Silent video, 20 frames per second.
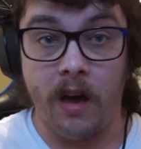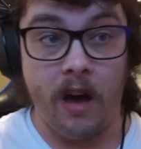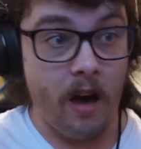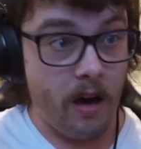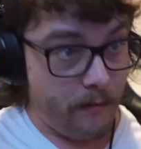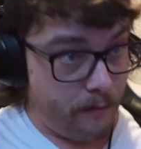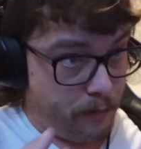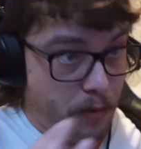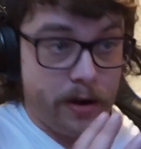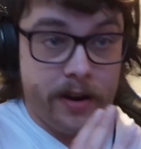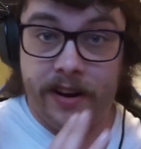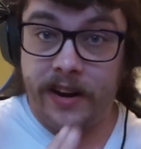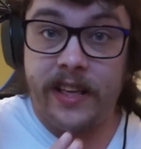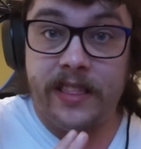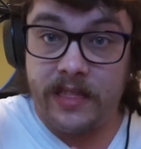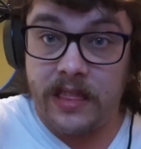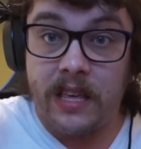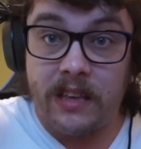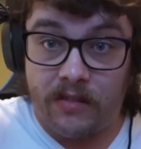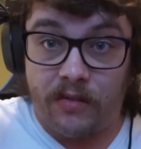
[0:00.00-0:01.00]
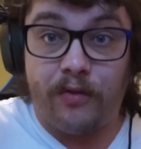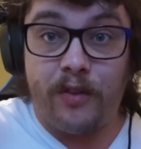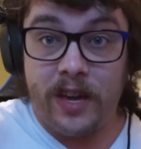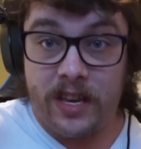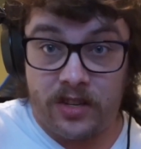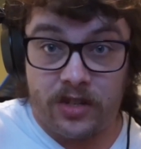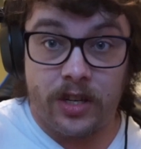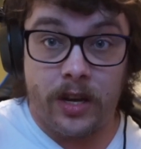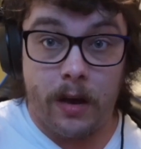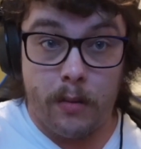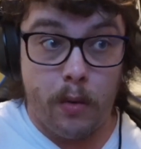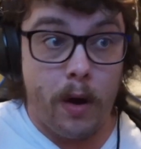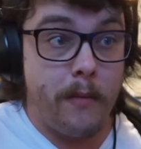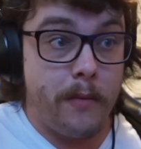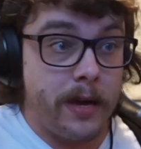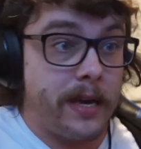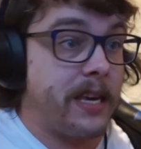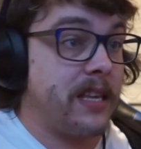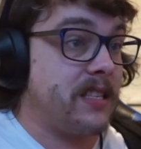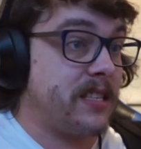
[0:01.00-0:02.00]
of putting in this feature where
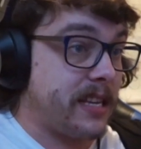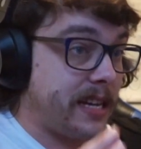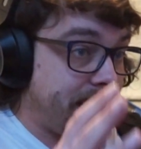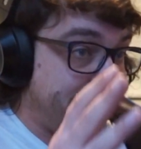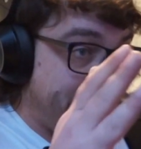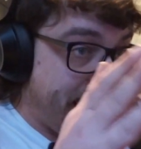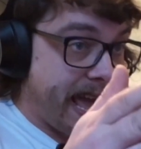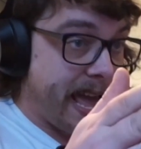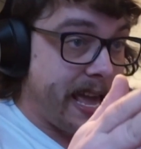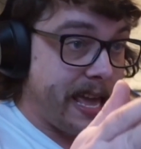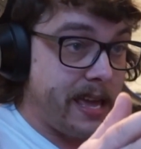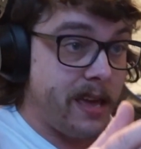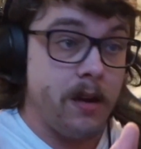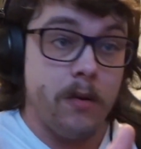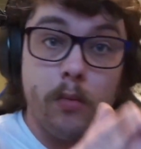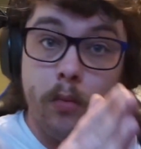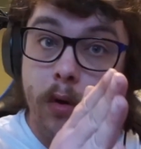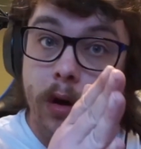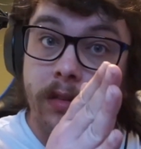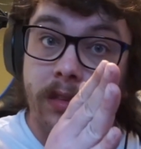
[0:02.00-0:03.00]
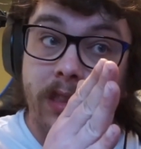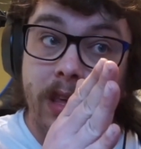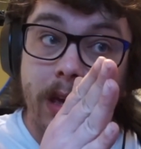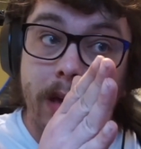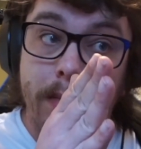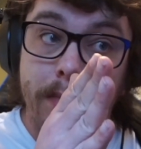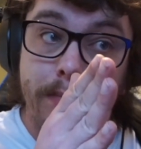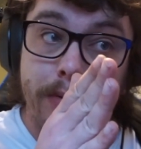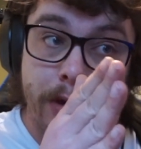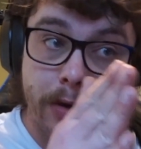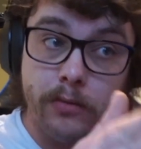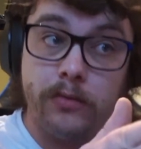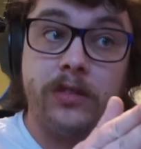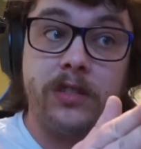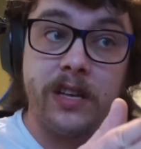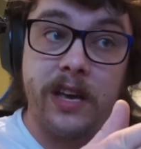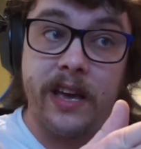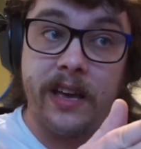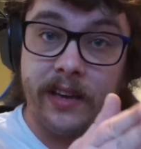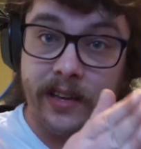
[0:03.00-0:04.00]
we can delay what the
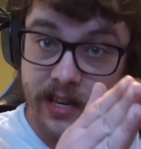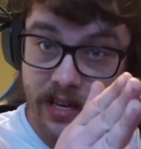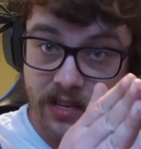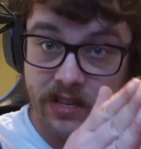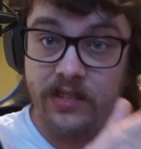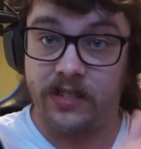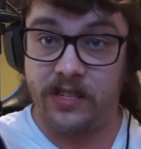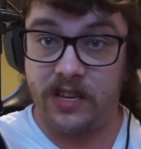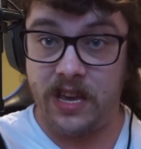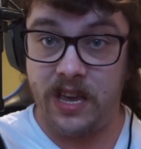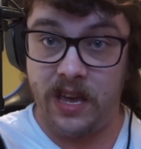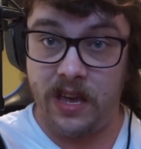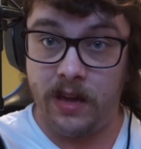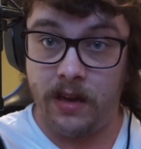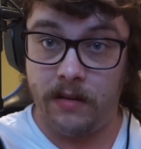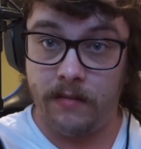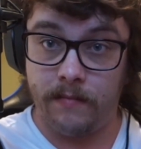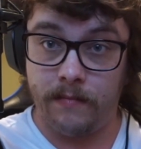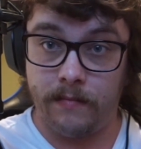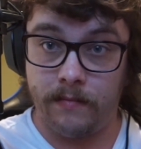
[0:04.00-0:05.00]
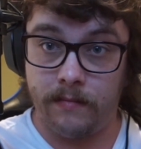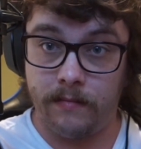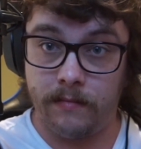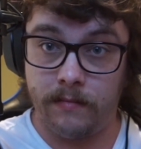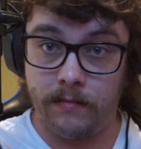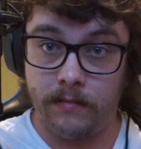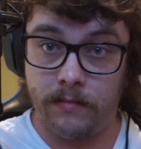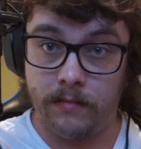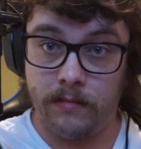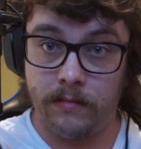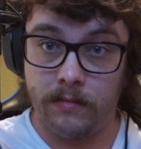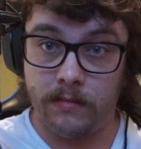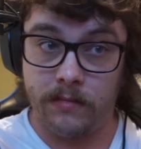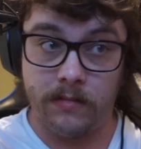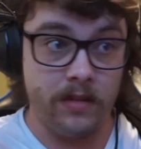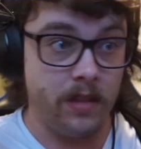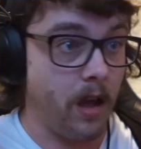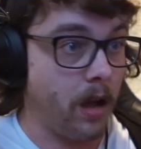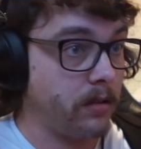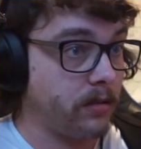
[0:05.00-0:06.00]
computer can see?
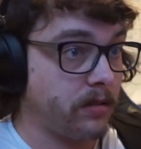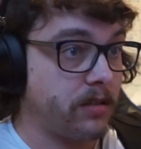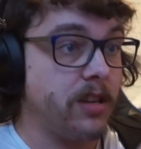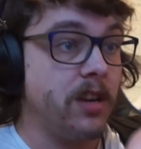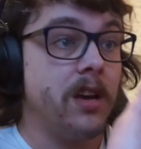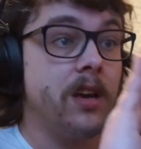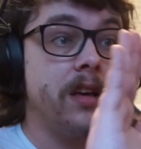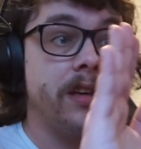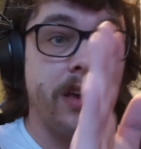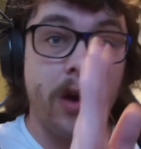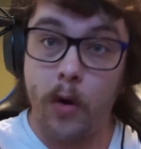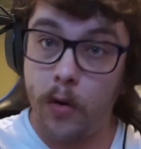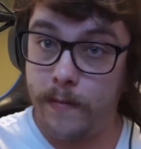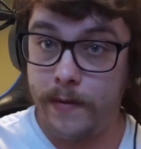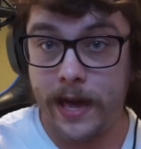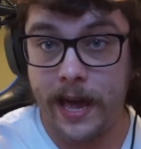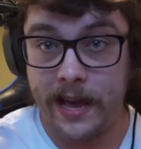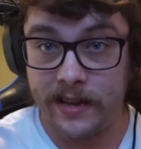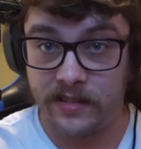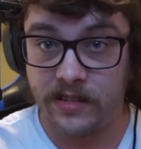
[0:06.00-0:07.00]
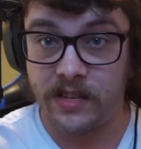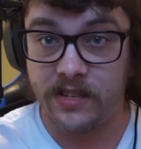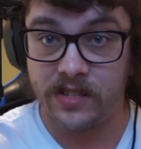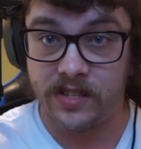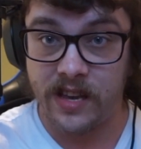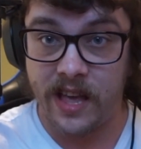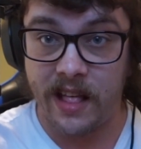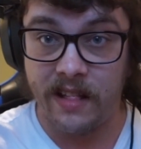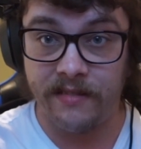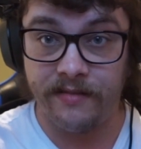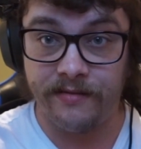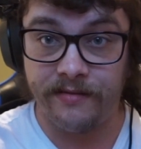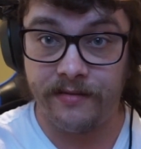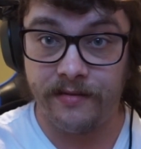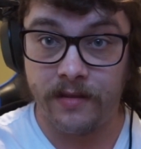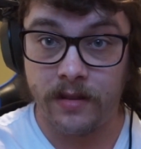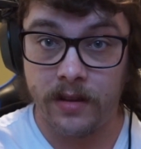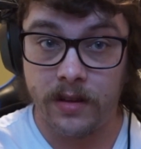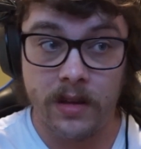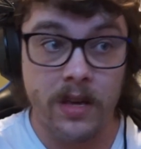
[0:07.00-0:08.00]
Not OBS itself,
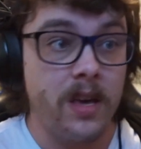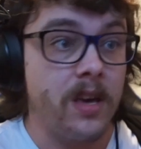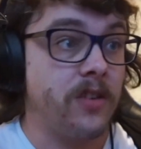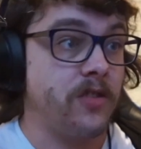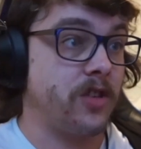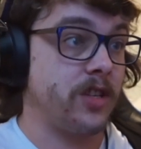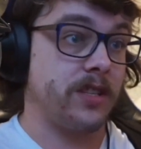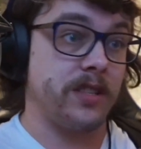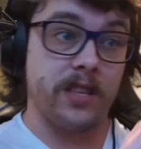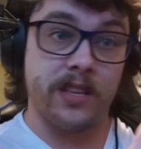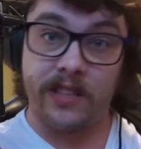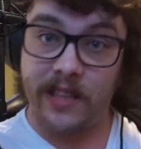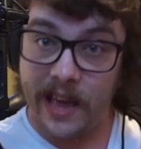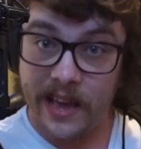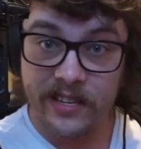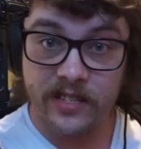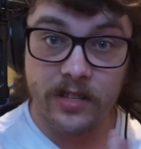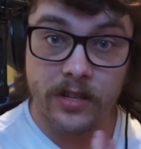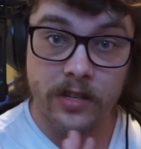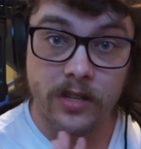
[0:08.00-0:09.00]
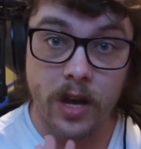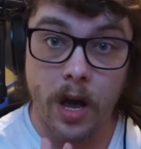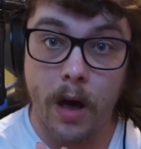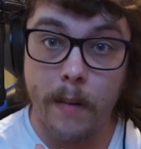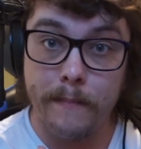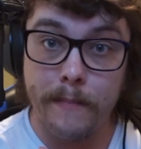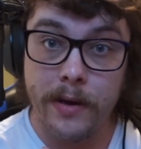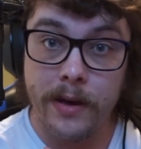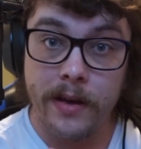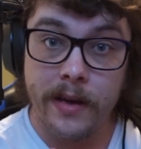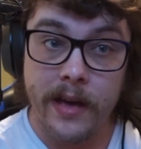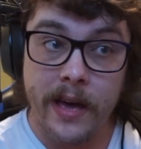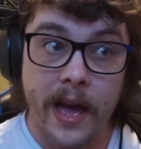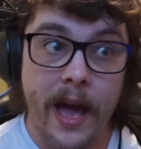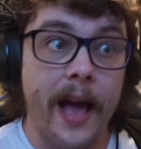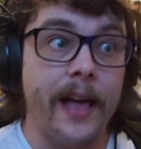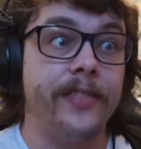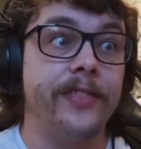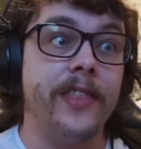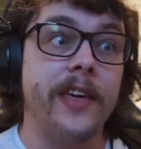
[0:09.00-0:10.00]
just the desktop
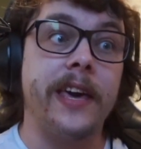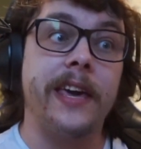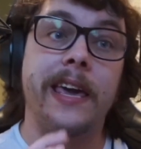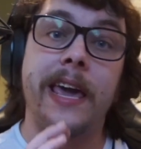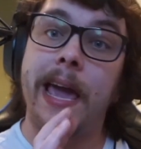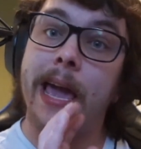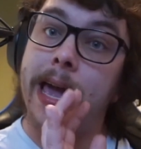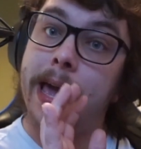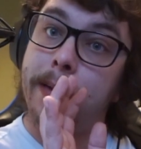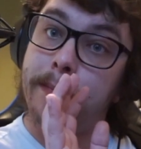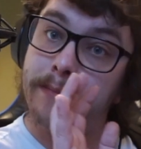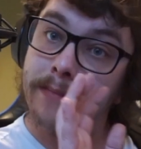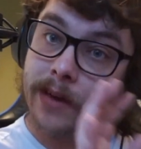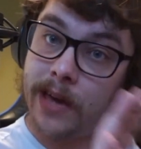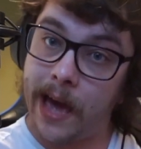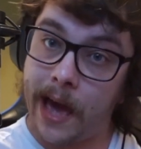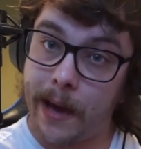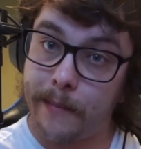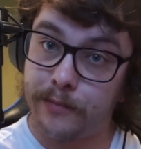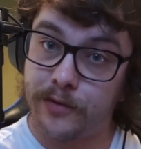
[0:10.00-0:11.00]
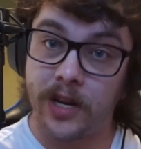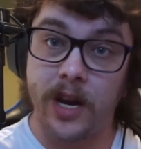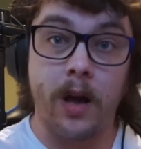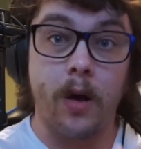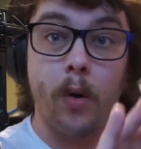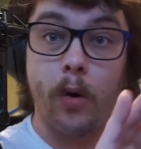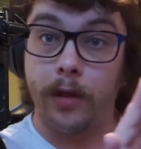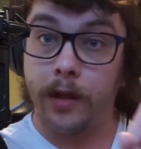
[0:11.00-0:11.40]
and the game capture or